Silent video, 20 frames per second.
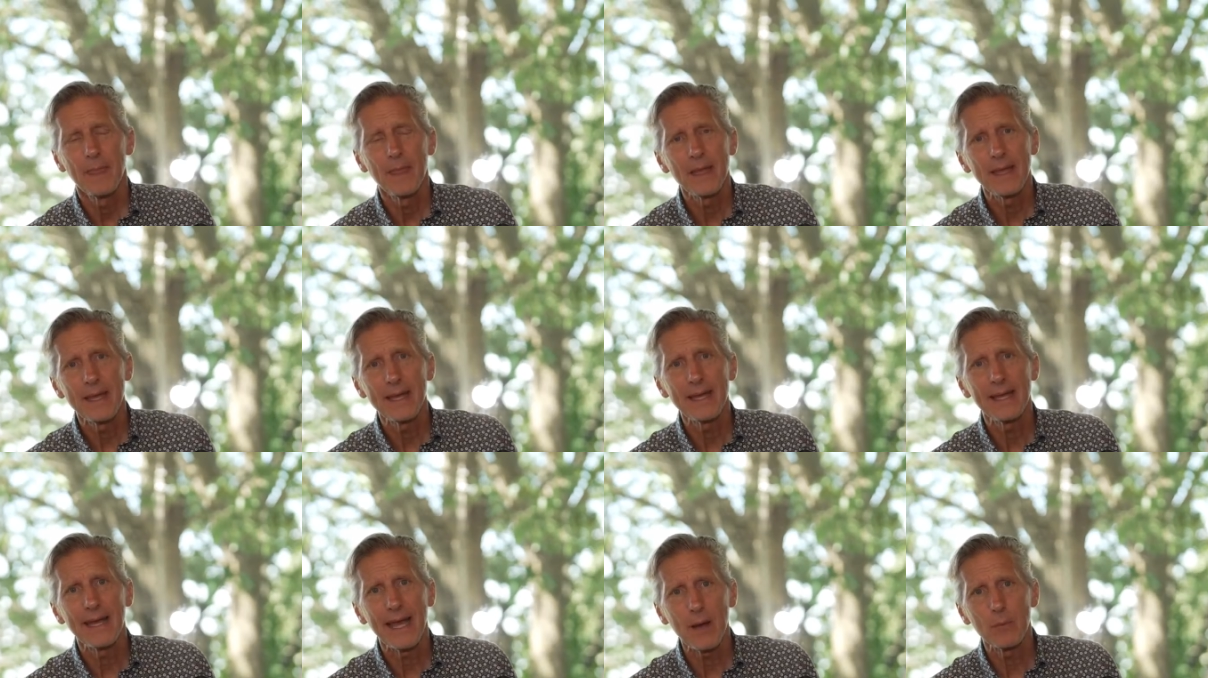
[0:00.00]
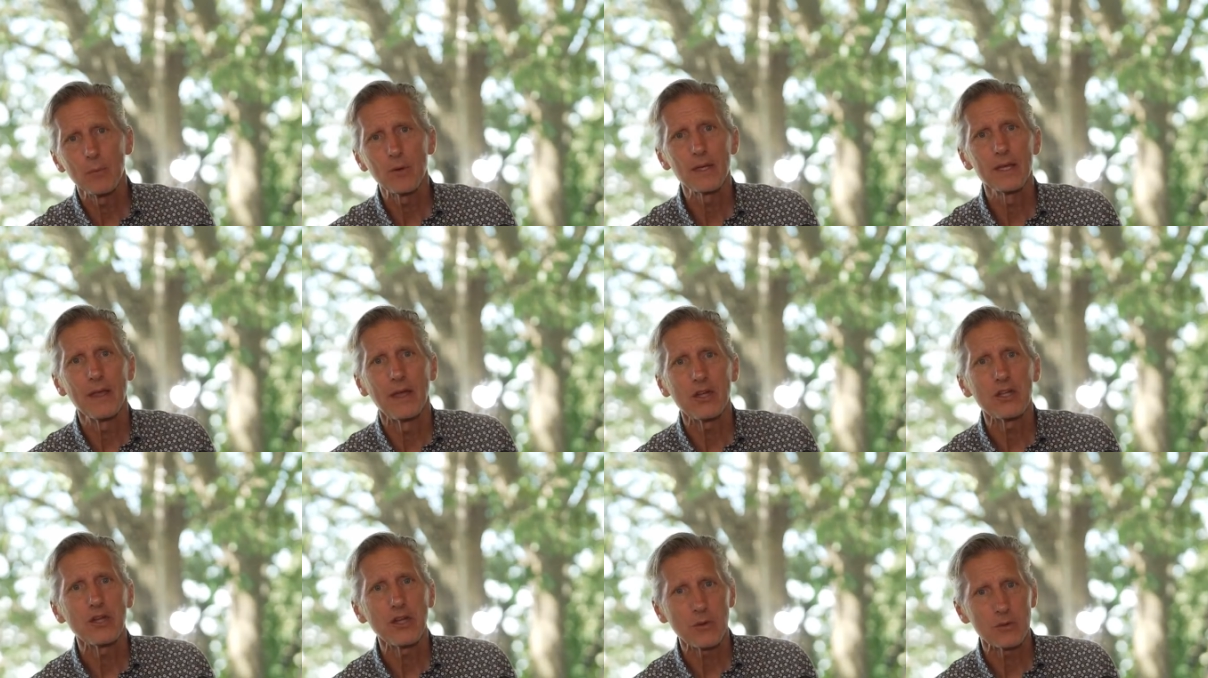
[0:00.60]
Now we're going to
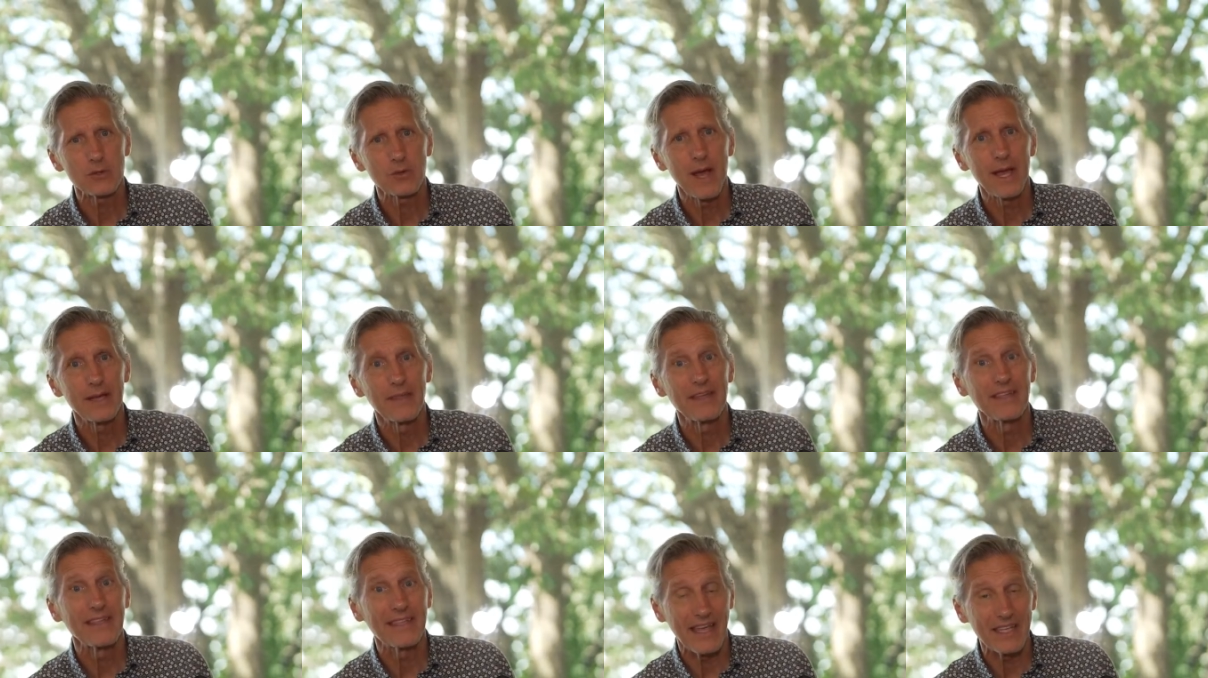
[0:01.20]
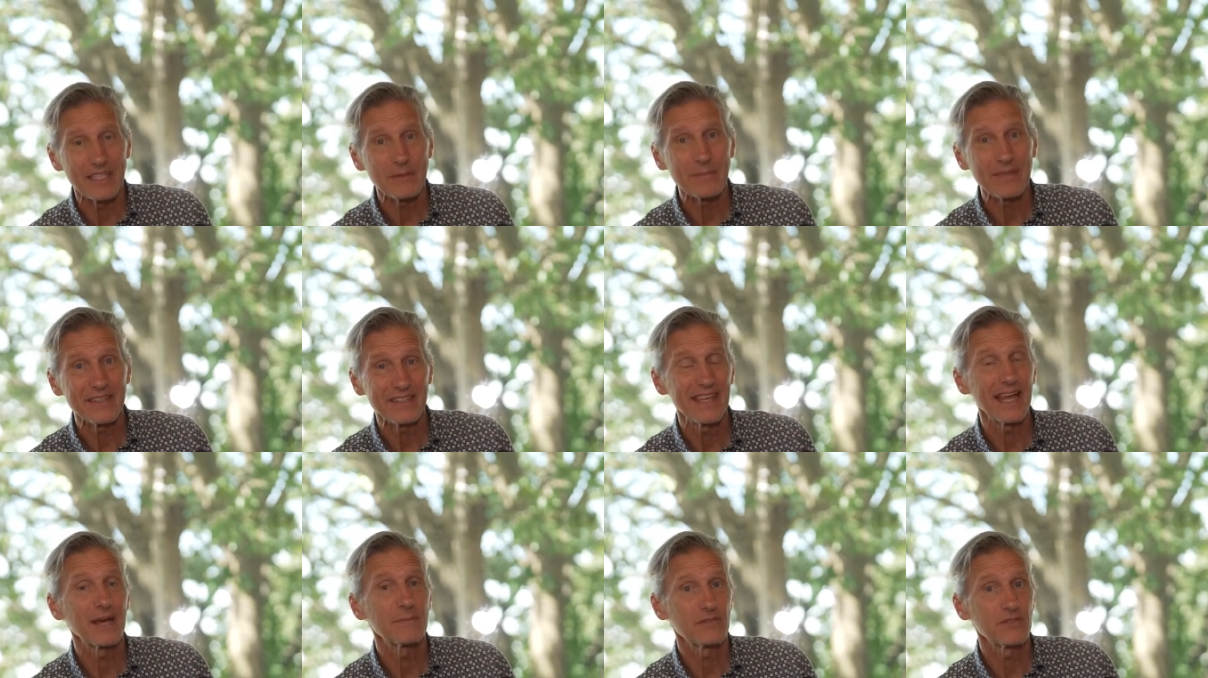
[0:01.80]
show you how to set up this
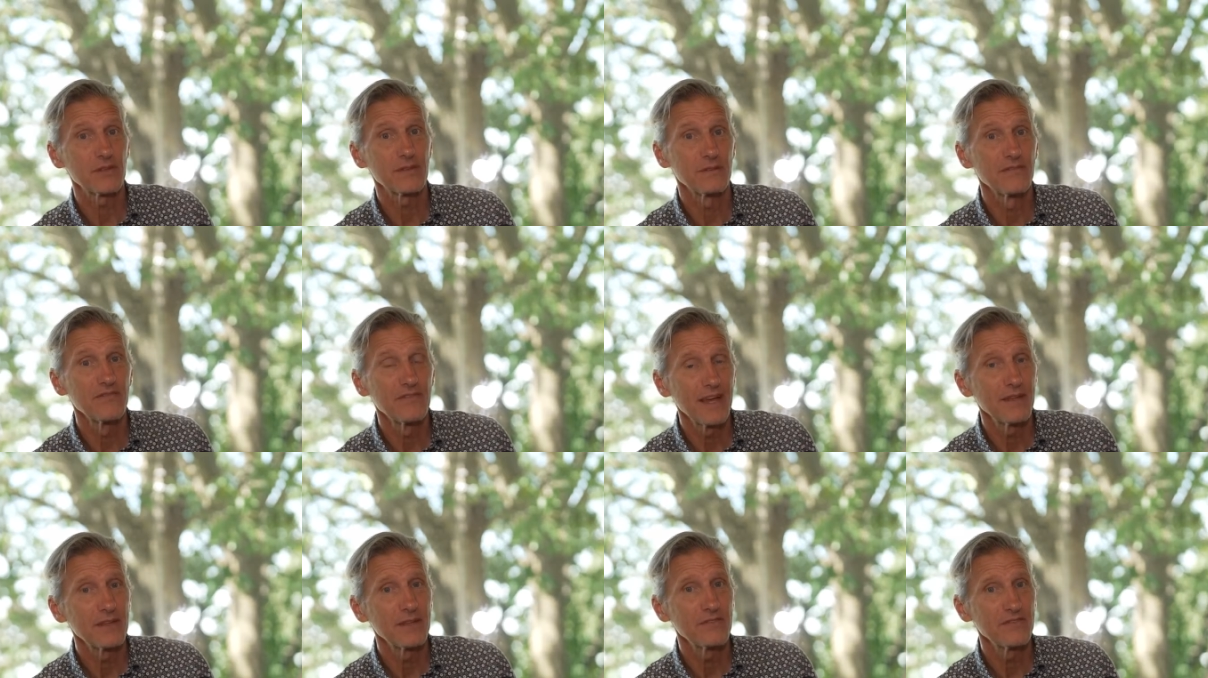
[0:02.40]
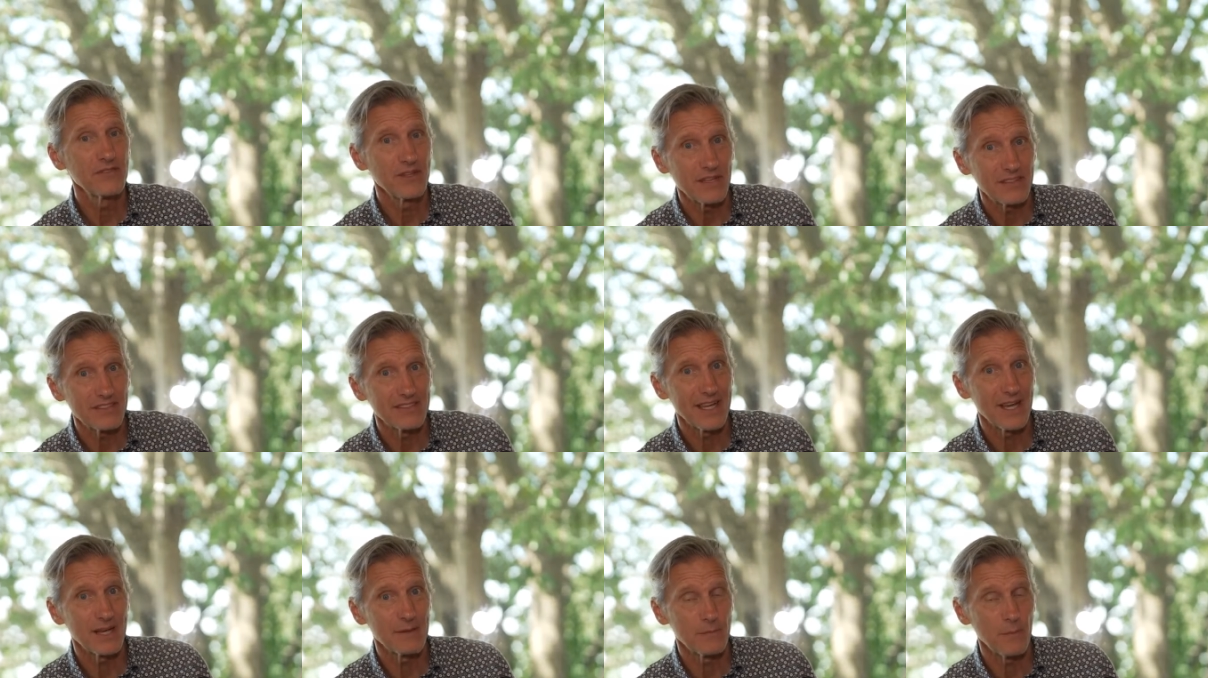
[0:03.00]
app for the very first
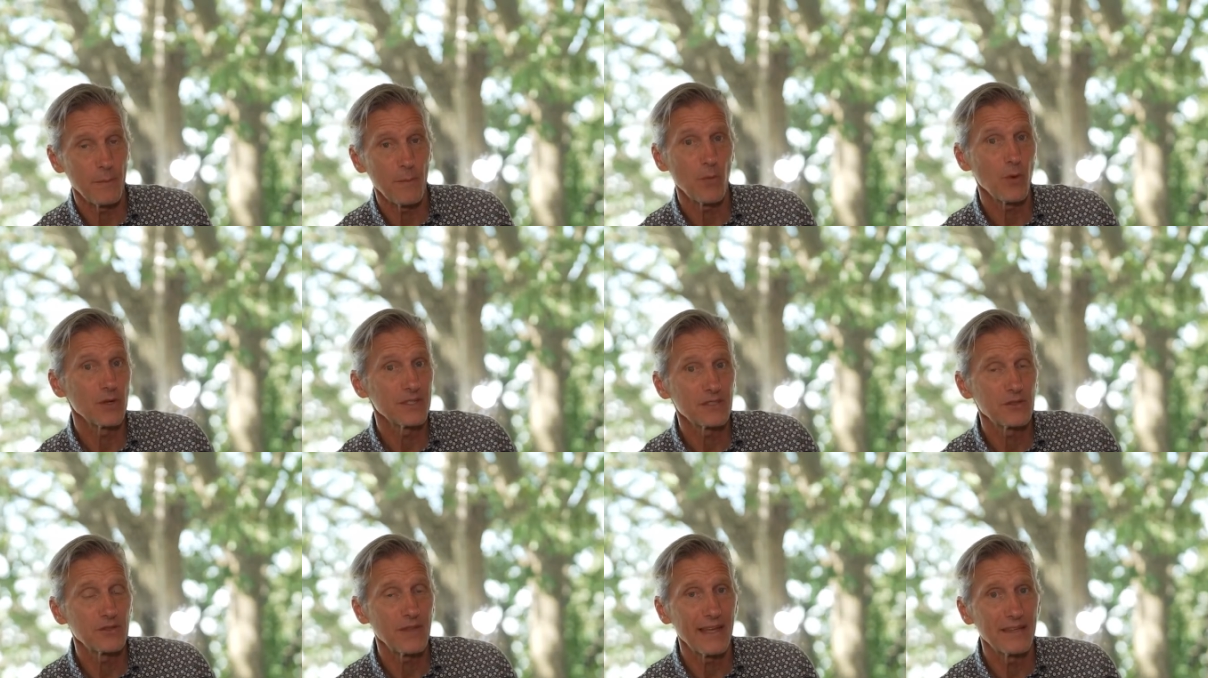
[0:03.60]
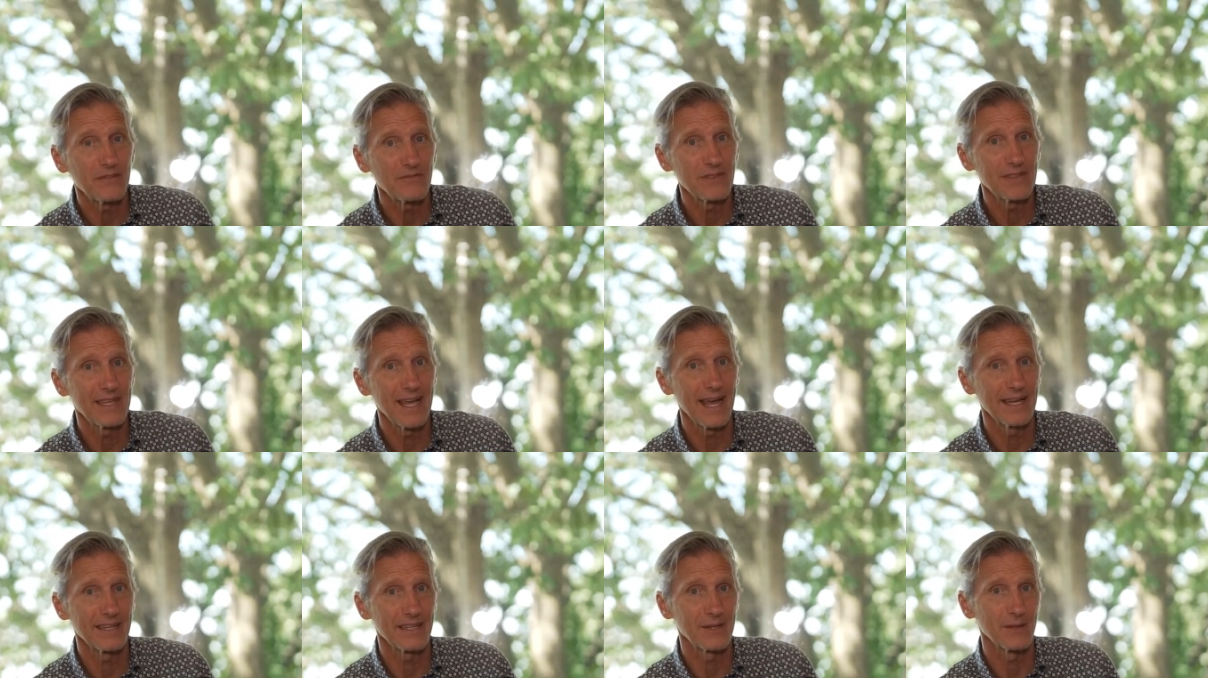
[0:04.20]
time. What do you need for
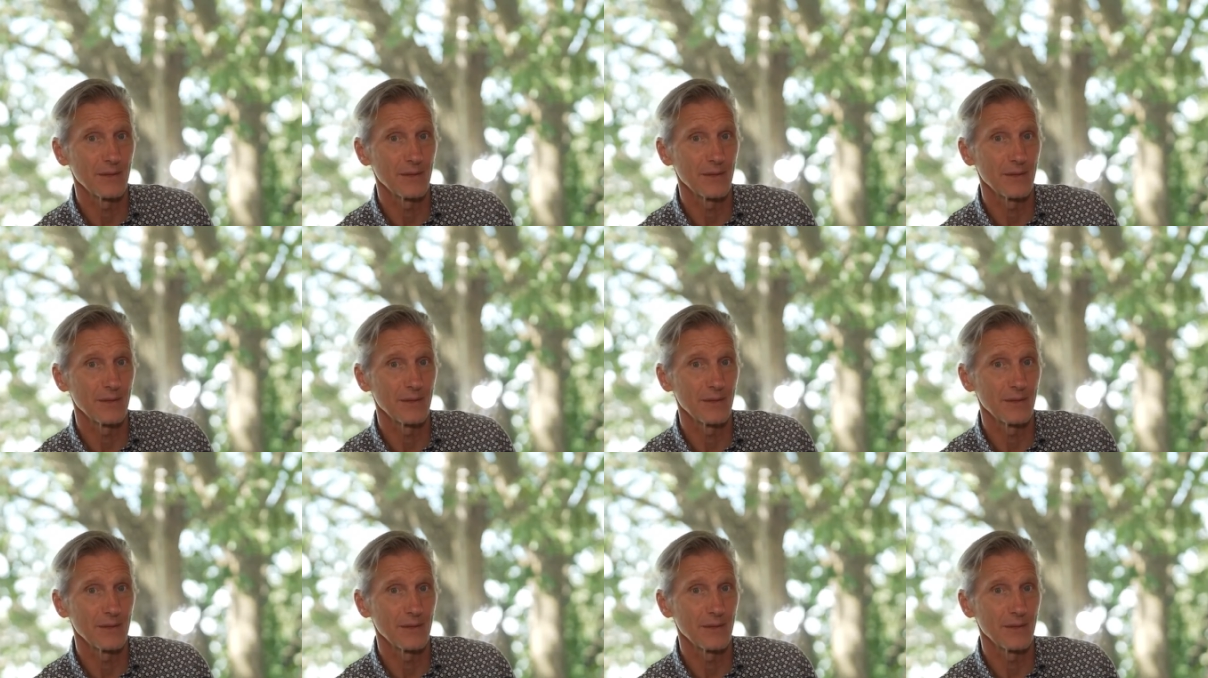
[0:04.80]
that?